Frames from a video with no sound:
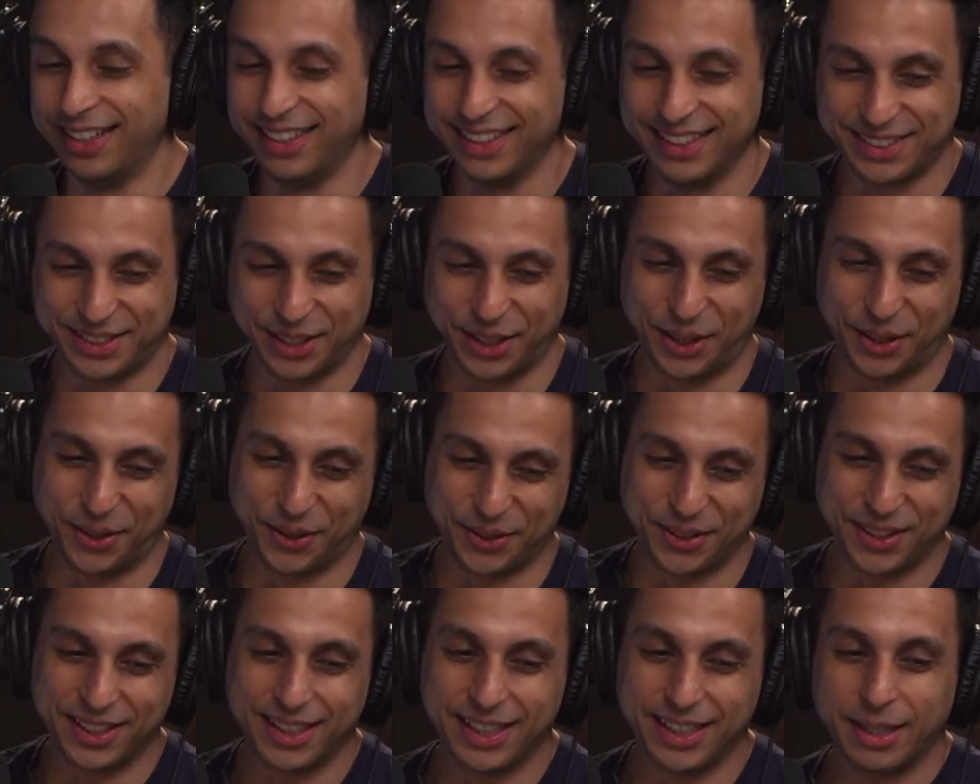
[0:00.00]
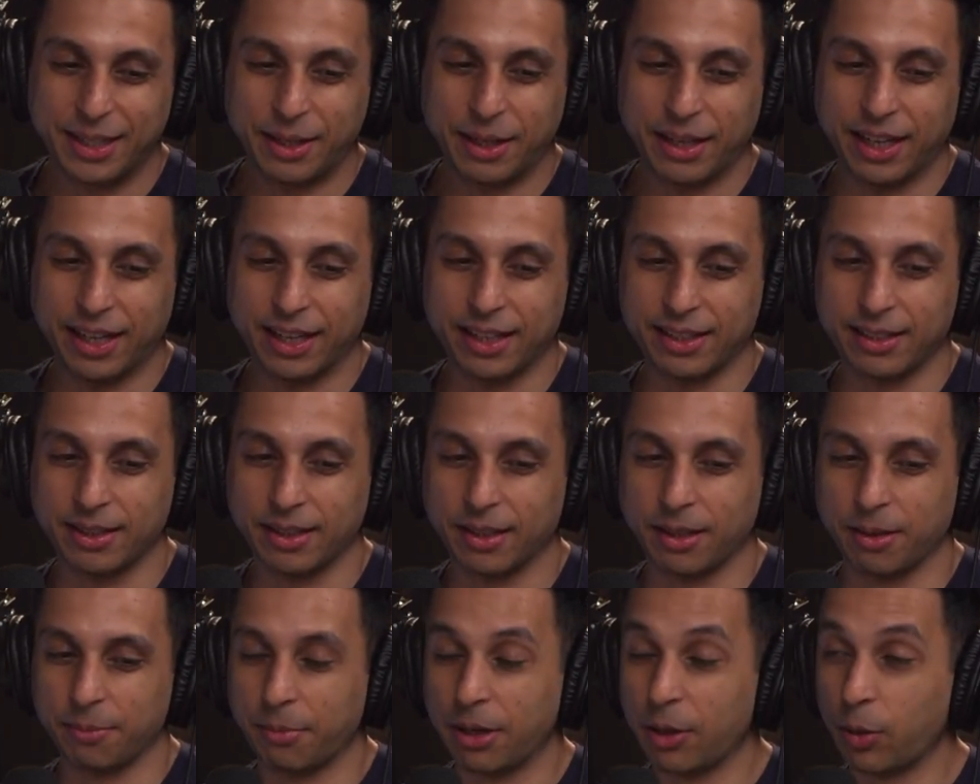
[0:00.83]
So, and
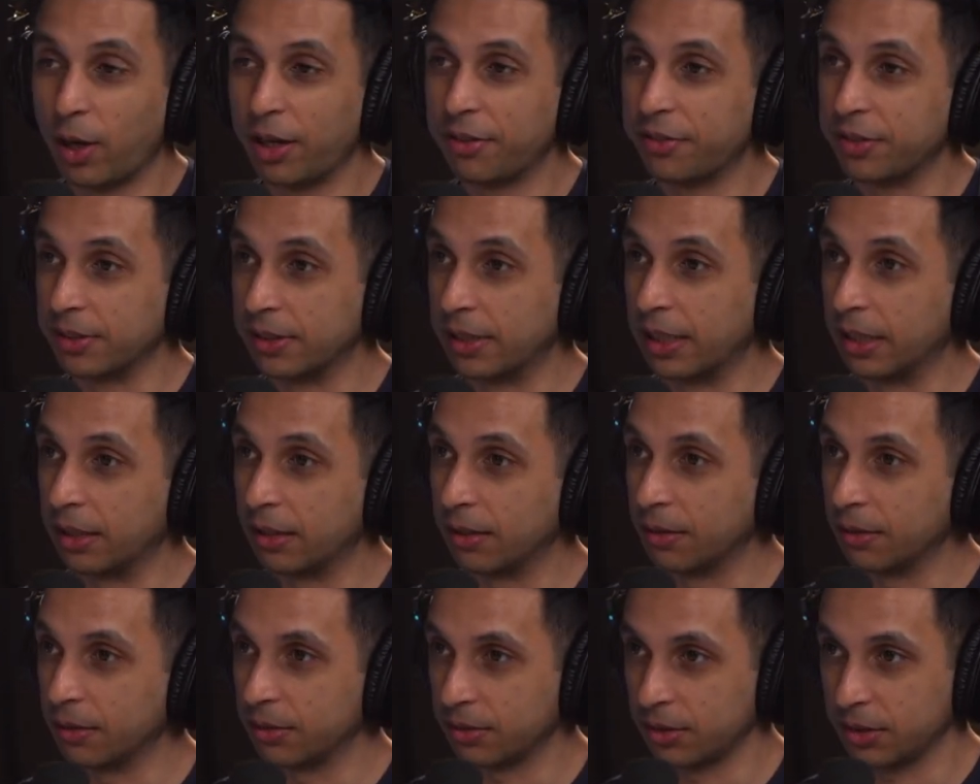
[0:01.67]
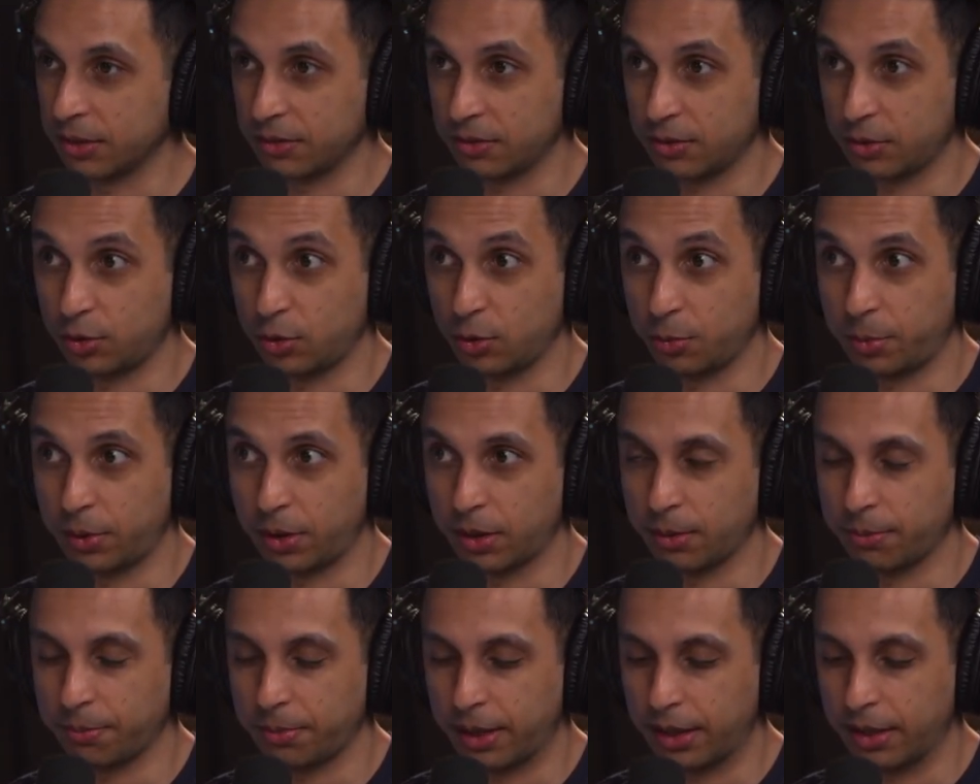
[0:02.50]
my wife is like you. She's super
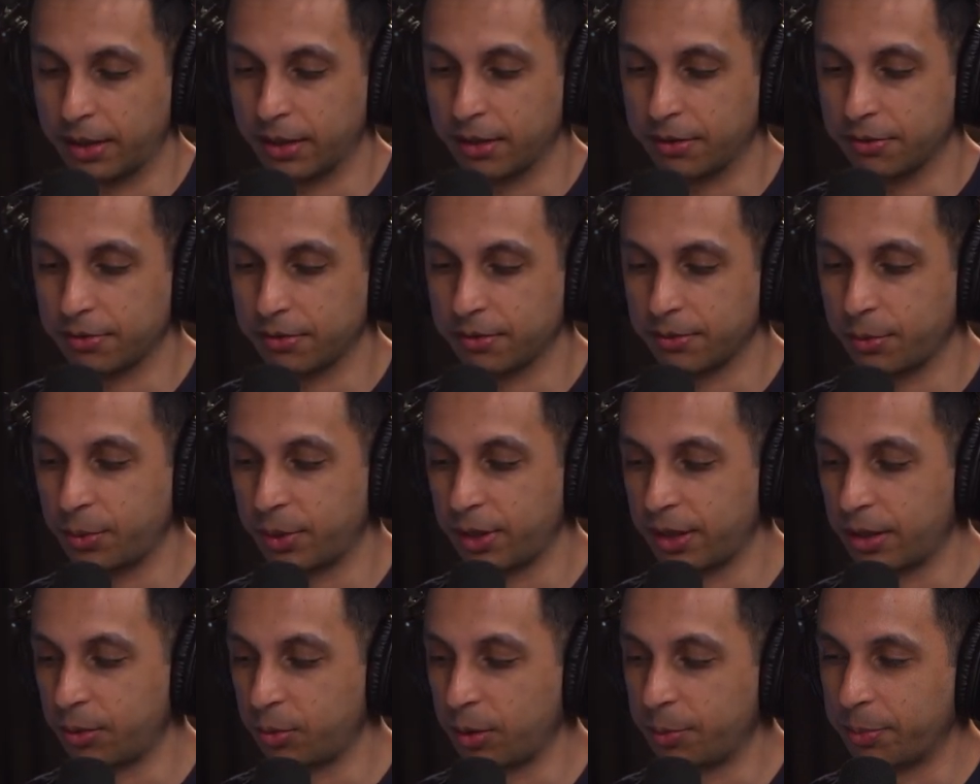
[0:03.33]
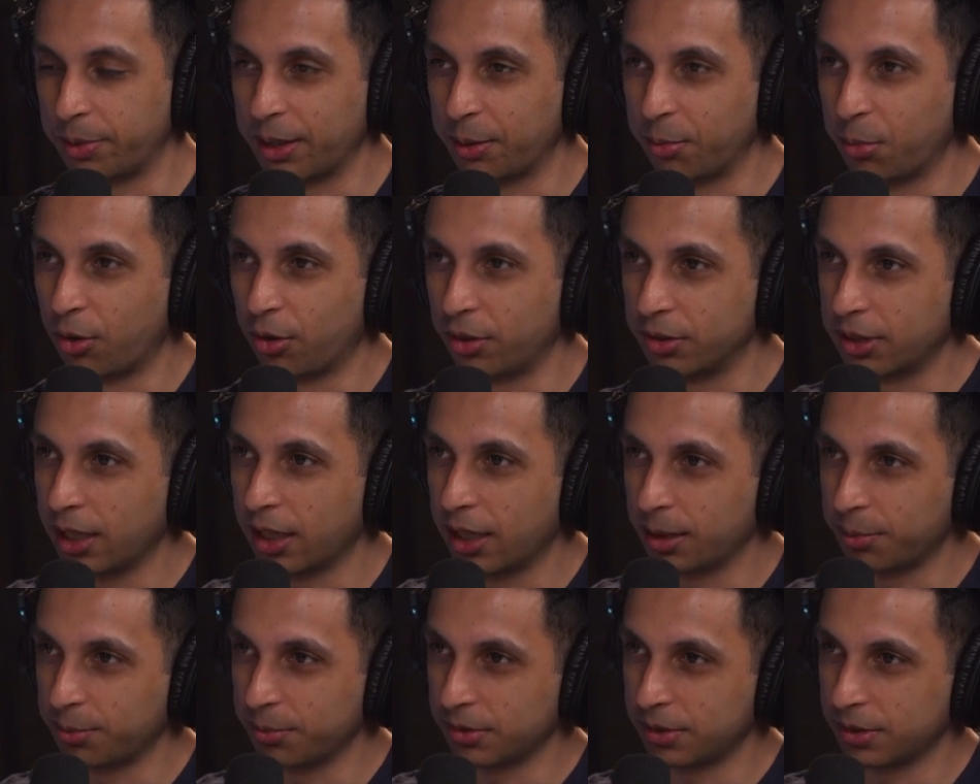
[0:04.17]
competitive. Okay. Whether we play board
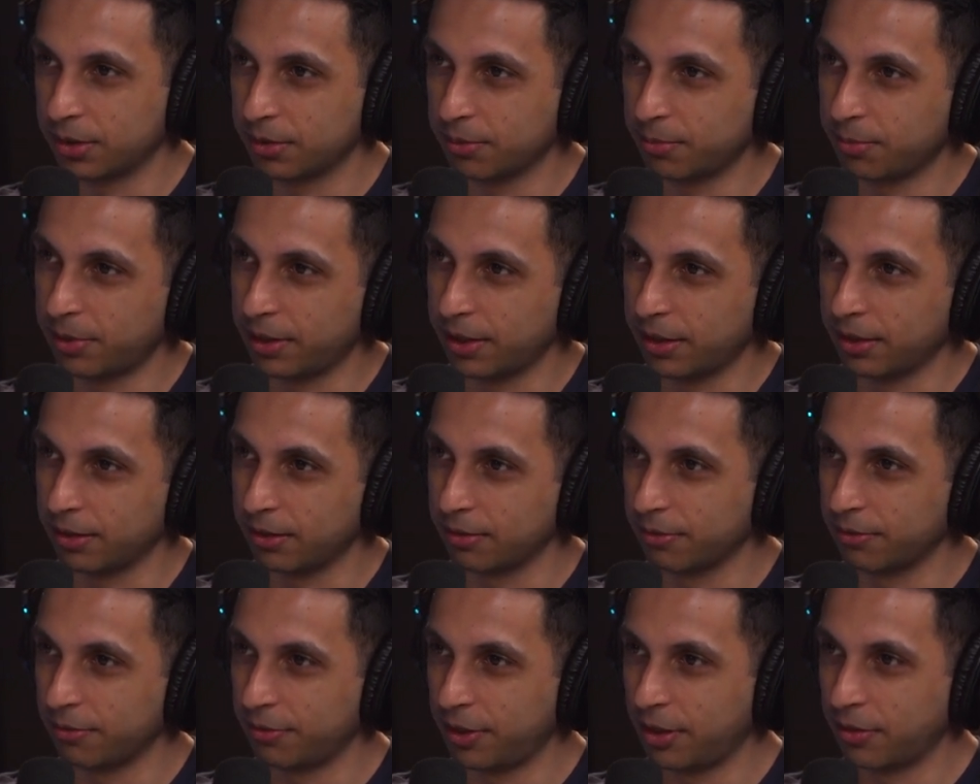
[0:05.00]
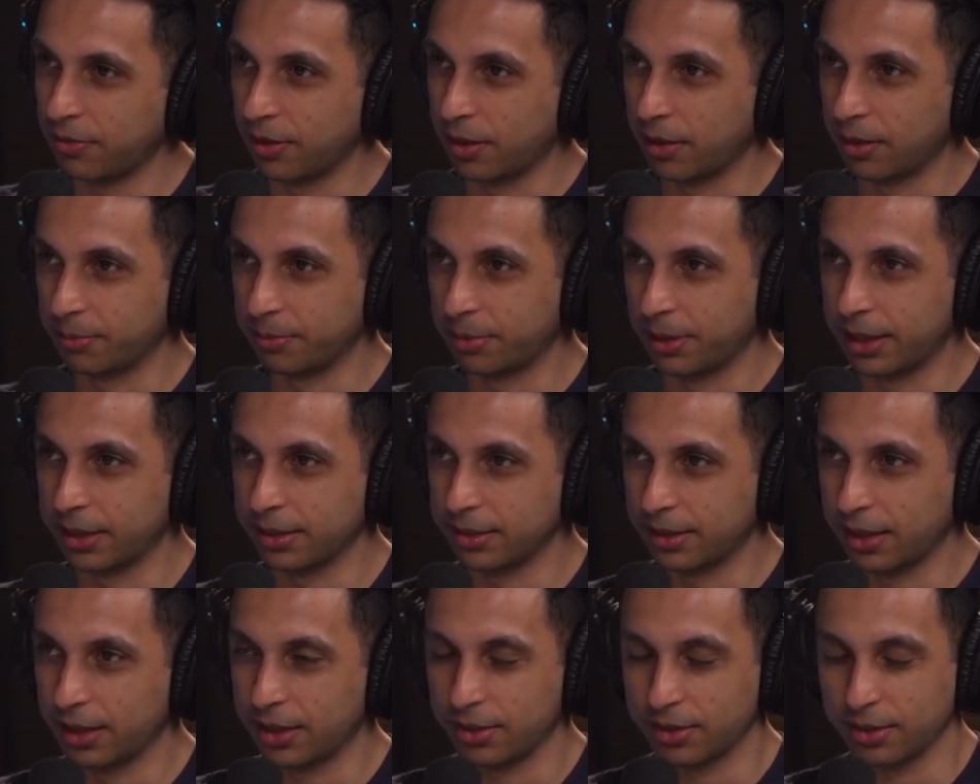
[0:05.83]
games, yeah, playing FIFA on
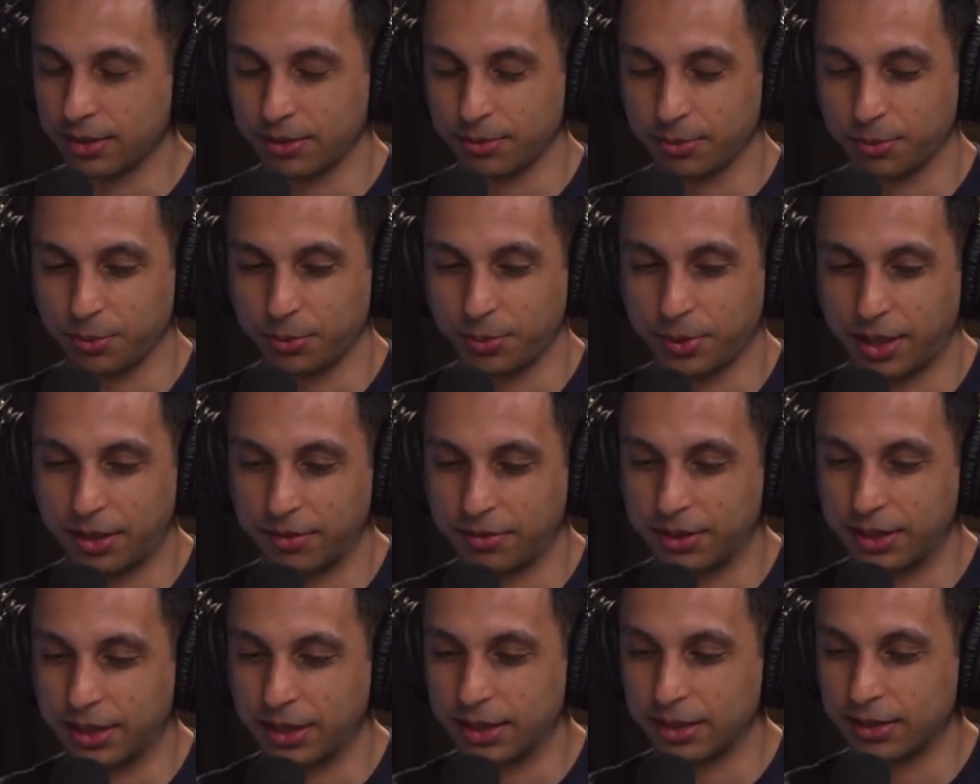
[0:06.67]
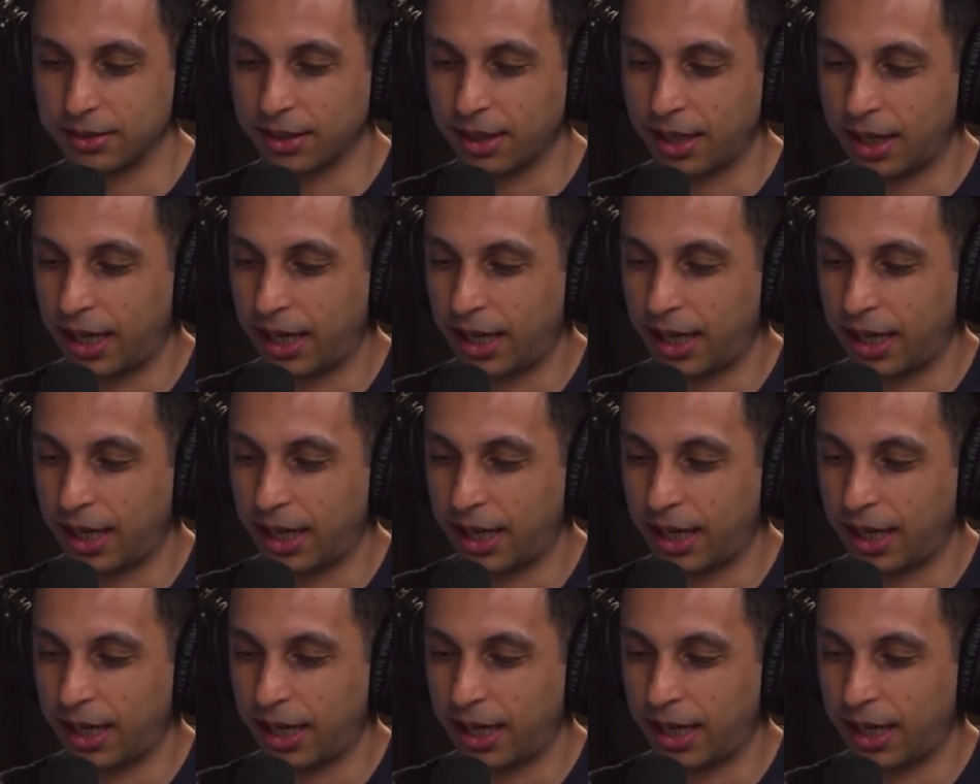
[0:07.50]
PlayStation, yeah, whatever it is.